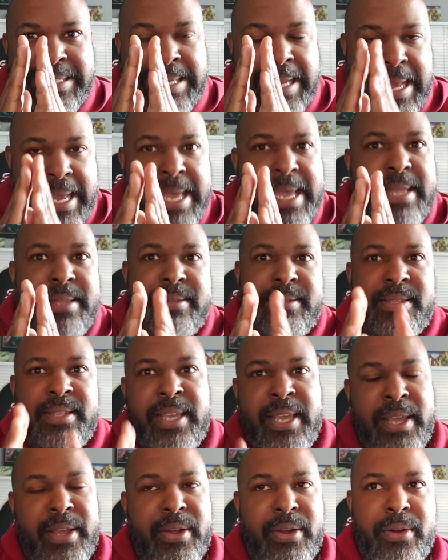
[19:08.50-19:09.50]
dense
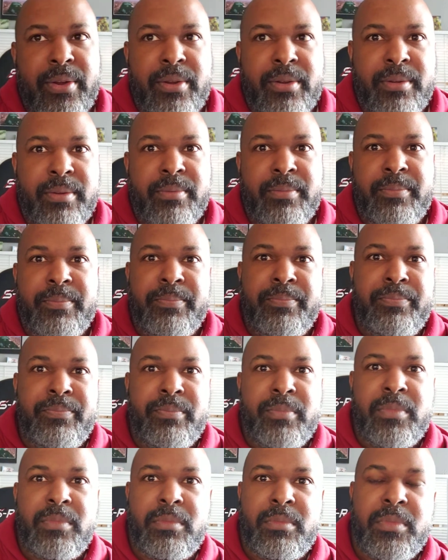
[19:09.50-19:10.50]
here
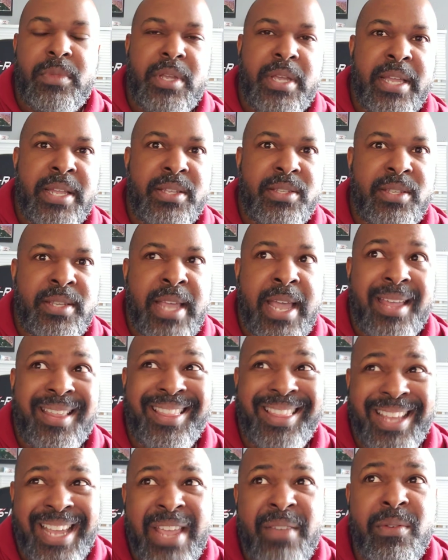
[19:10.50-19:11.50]
in
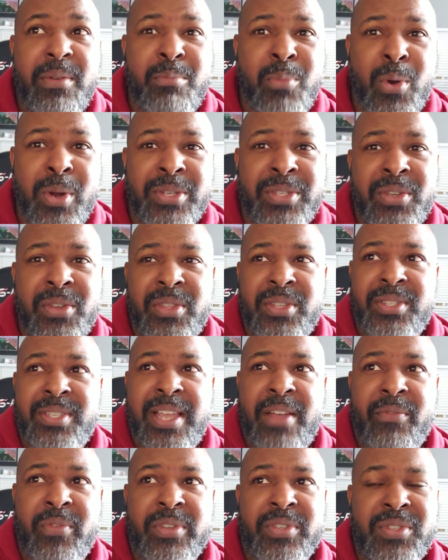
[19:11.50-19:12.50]
Seattle, even more so than
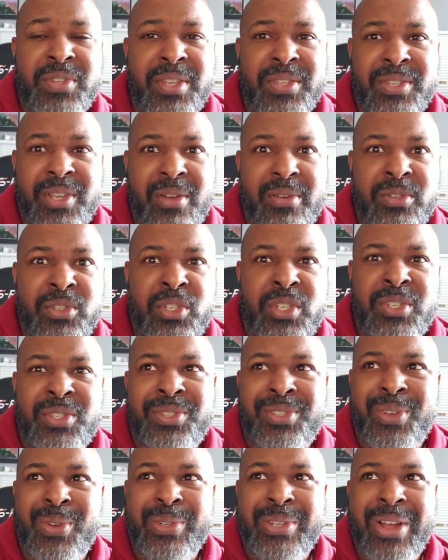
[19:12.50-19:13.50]
San Francisco. It's just
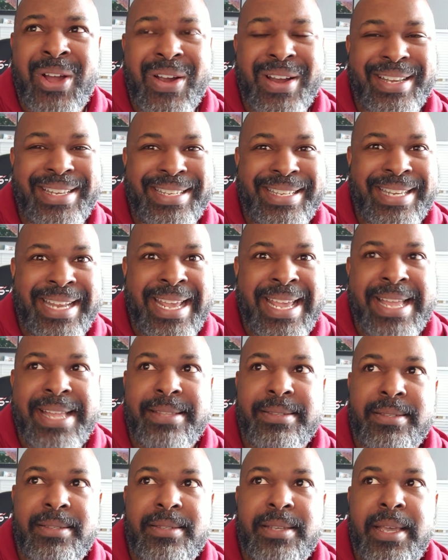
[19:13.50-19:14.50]
so darn
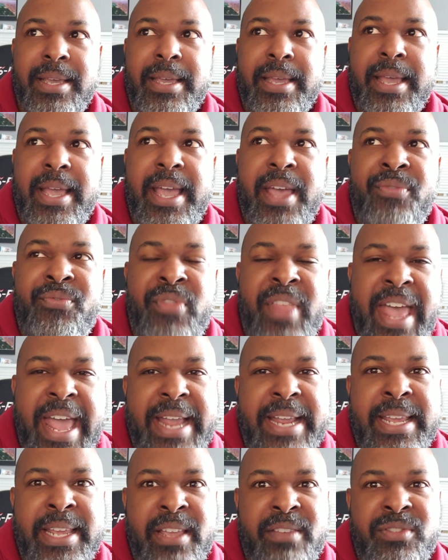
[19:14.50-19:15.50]
dense. And
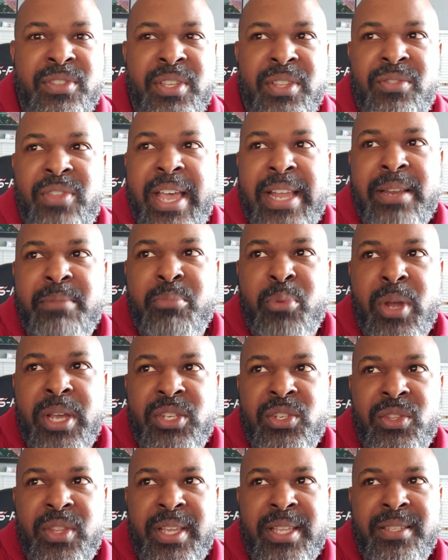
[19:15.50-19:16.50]
that gives it that
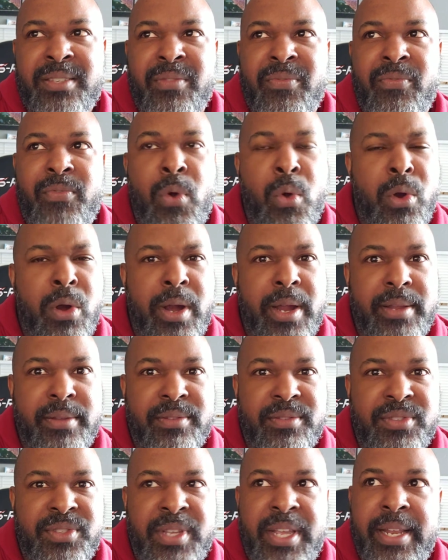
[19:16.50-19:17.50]
impression that it's a
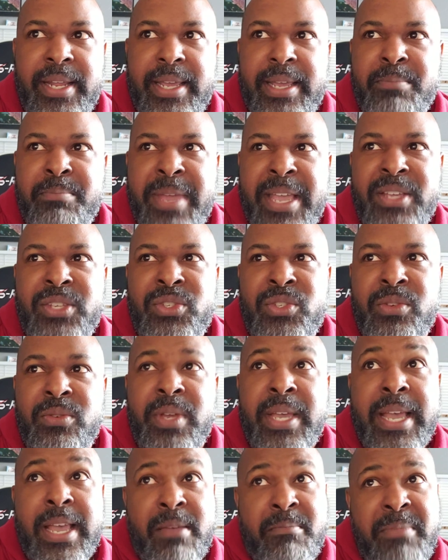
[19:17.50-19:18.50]
foreign city. It makes you,
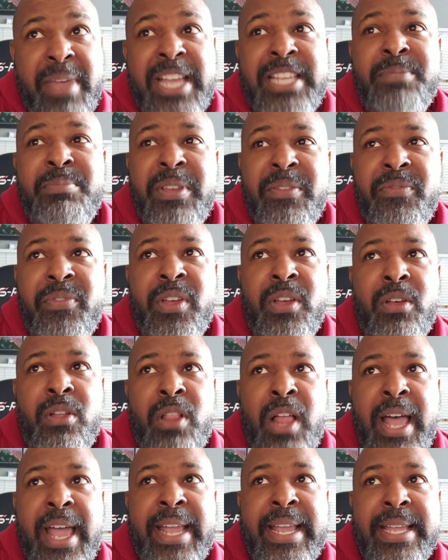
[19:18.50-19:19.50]
makes me feel
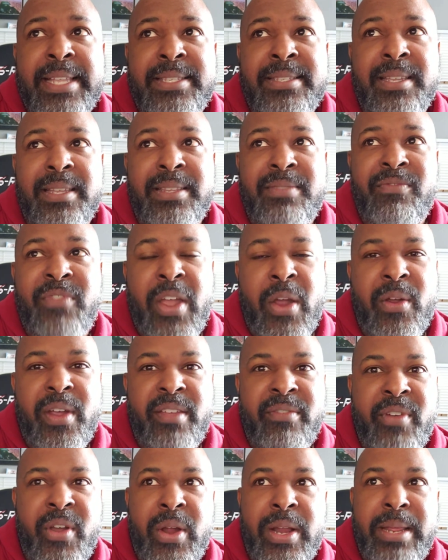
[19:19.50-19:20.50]
like it's a very,
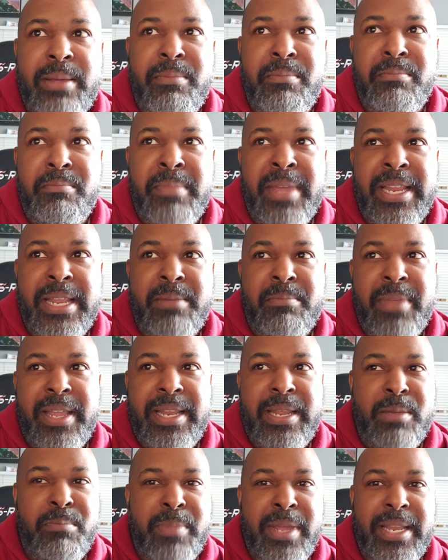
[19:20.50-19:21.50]
very many,
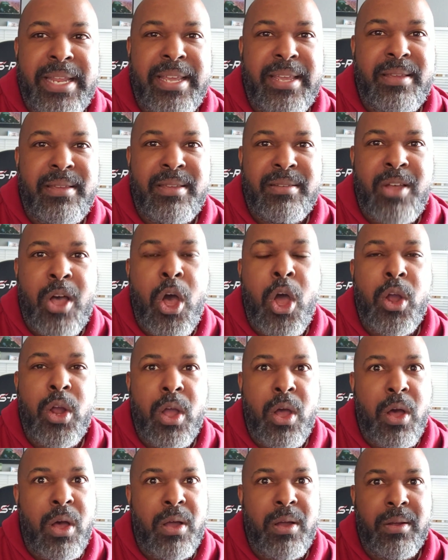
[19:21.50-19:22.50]
many, many Hong
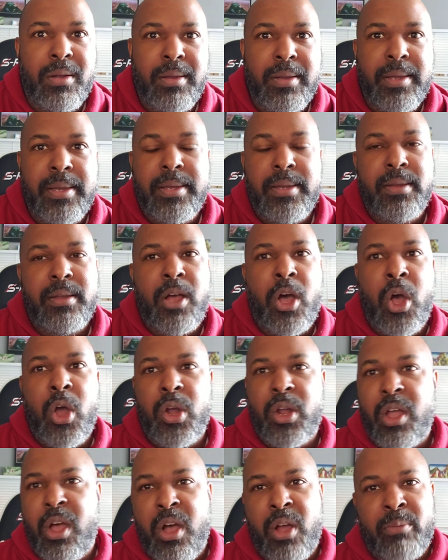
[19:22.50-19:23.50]
Kong.
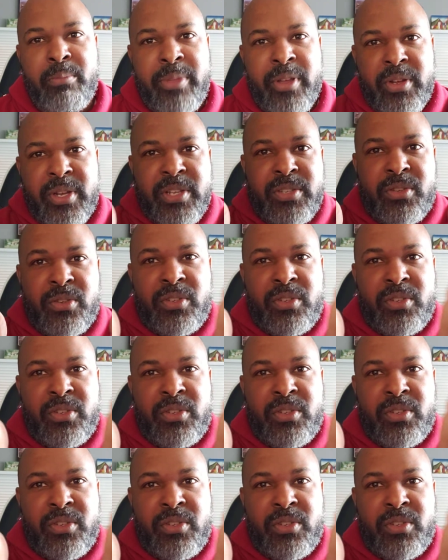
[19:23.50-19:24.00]
Hong Kong buildings